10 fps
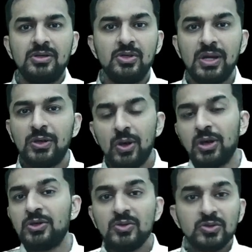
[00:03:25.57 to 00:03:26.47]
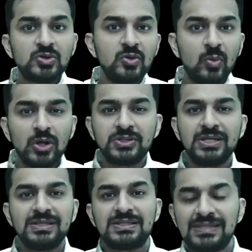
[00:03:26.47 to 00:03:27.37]
You are not used to
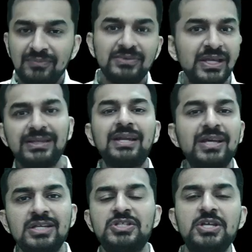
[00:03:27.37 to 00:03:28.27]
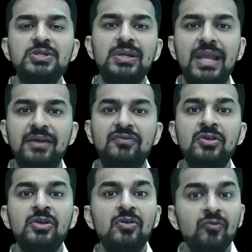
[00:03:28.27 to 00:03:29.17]
watching something that can change your life
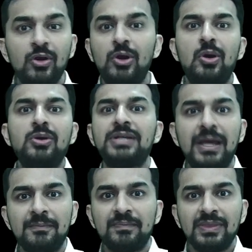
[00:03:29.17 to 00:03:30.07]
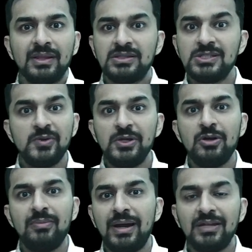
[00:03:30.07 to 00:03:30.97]
for a long time. This
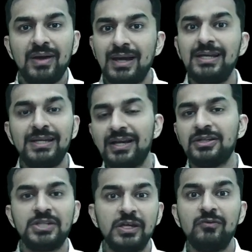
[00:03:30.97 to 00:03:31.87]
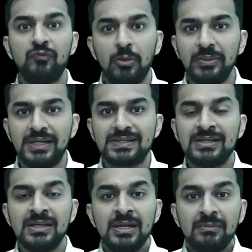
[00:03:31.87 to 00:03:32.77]
video might have hardly taken three to four minutes,
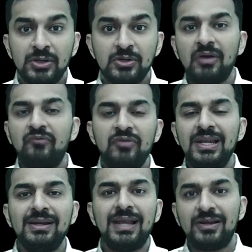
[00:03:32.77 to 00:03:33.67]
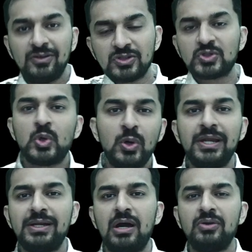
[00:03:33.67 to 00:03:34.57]
but you are feeling like, you know,
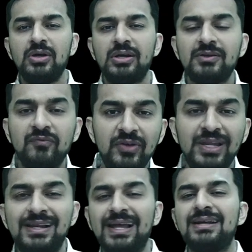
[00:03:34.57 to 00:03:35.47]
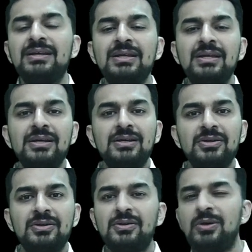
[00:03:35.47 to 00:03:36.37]
scrolling down, you are feeling like
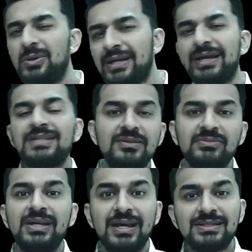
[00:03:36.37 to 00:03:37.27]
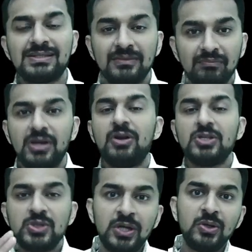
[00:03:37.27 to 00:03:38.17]
looking at something else
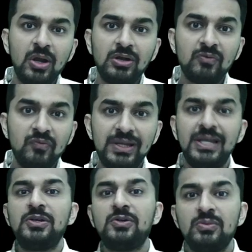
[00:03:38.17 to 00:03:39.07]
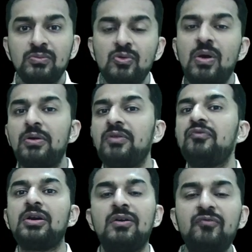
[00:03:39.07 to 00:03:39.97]
because you are not willing to move out of
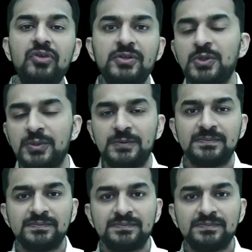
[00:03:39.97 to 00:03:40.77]
your comfort zone.